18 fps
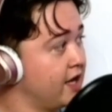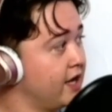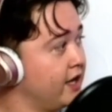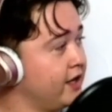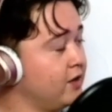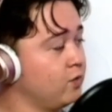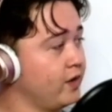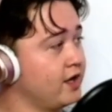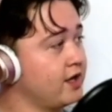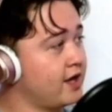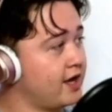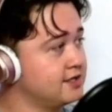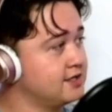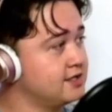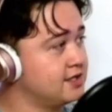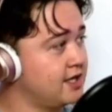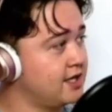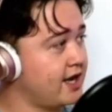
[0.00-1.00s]
He
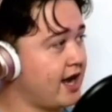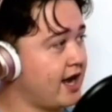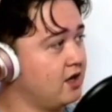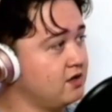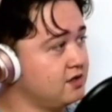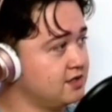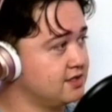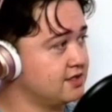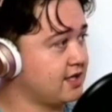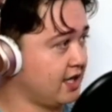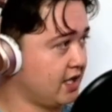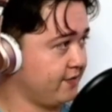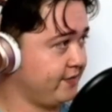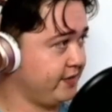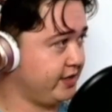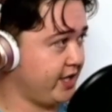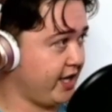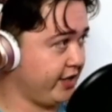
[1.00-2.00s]
realizes that Alex is kind
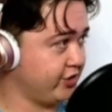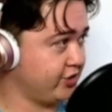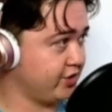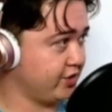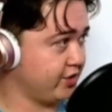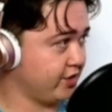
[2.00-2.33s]
of a danger.